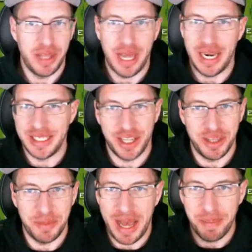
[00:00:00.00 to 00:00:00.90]
that is on
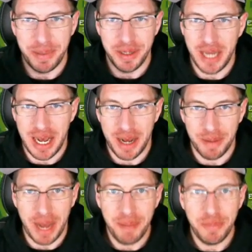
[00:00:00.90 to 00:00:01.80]
the map, but
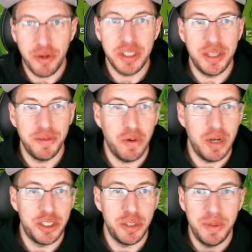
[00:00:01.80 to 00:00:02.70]
um, I'm going to the
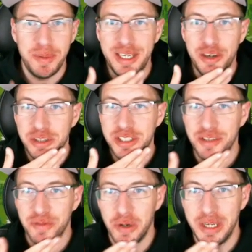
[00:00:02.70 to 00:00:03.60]
void. Should we be going to
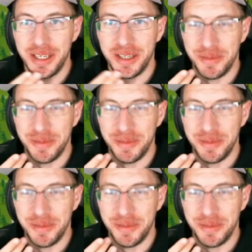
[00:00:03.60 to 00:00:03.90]
the void?